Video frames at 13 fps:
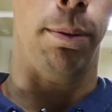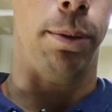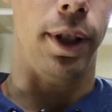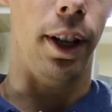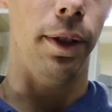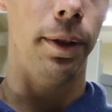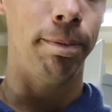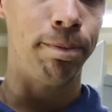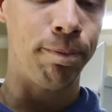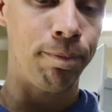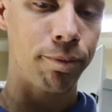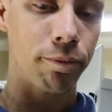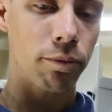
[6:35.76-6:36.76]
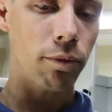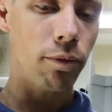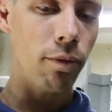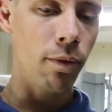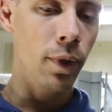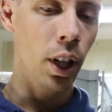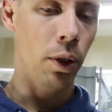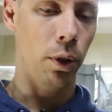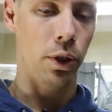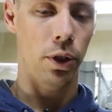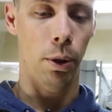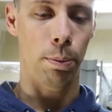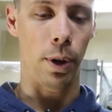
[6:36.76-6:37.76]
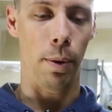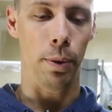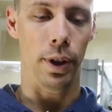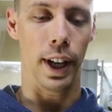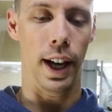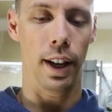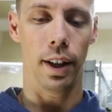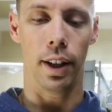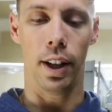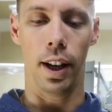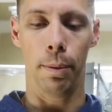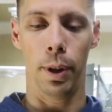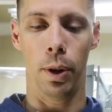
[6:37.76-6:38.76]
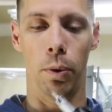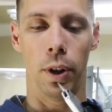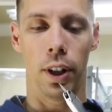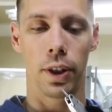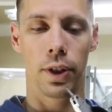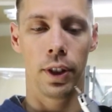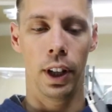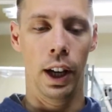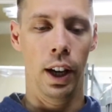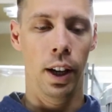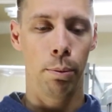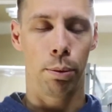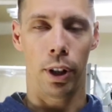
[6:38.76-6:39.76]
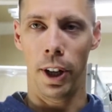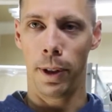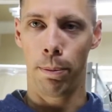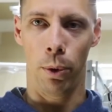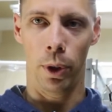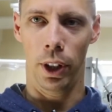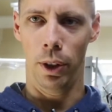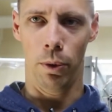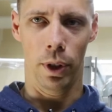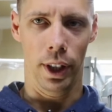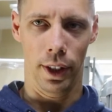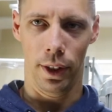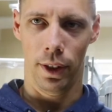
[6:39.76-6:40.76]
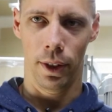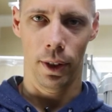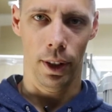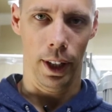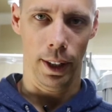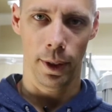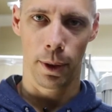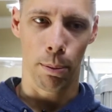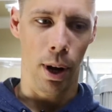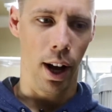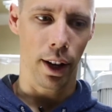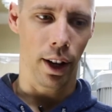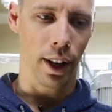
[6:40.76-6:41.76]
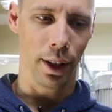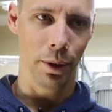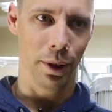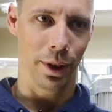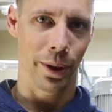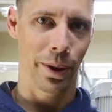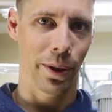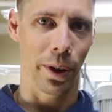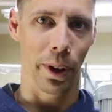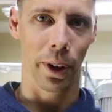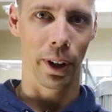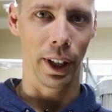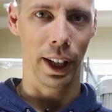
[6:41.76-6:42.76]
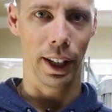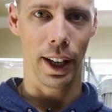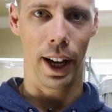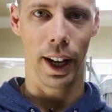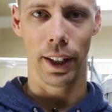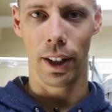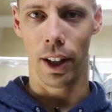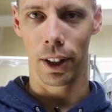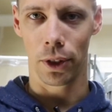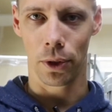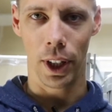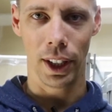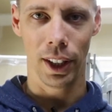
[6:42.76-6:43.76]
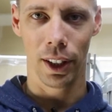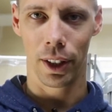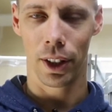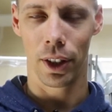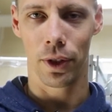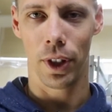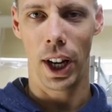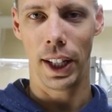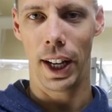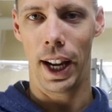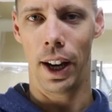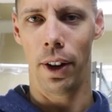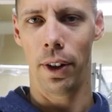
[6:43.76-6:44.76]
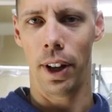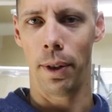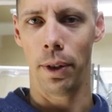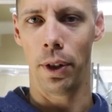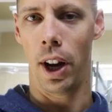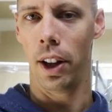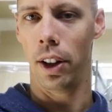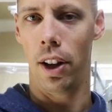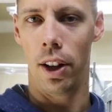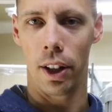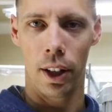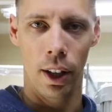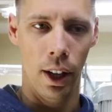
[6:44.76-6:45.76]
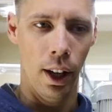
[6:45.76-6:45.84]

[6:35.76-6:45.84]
himself. Which, no problem with that. It works. Price point was like spot on. It was $39 regular, and right now, I don't know how long